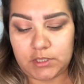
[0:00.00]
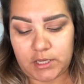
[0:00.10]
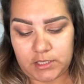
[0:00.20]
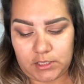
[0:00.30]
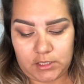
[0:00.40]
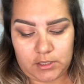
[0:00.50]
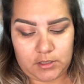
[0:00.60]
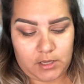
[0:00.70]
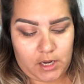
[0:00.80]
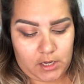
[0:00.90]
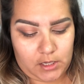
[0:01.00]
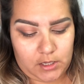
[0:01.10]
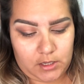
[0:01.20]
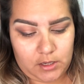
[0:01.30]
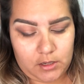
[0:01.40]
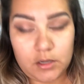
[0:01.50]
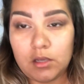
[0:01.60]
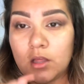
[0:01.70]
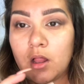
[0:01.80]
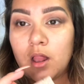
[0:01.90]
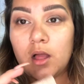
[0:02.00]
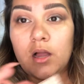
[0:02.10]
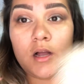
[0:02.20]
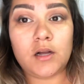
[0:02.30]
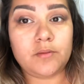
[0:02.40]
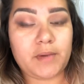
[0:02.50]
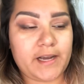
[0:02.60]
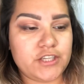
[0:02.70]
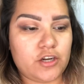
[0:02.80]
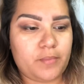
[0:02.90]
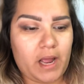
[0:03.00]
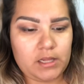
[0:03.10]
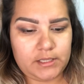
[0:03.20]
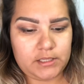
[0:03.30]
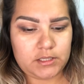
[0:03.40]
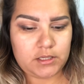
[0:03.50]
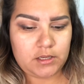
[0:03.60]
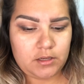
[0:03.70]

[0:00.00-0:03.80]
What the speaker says: Desi and Katie eyeshadow palette.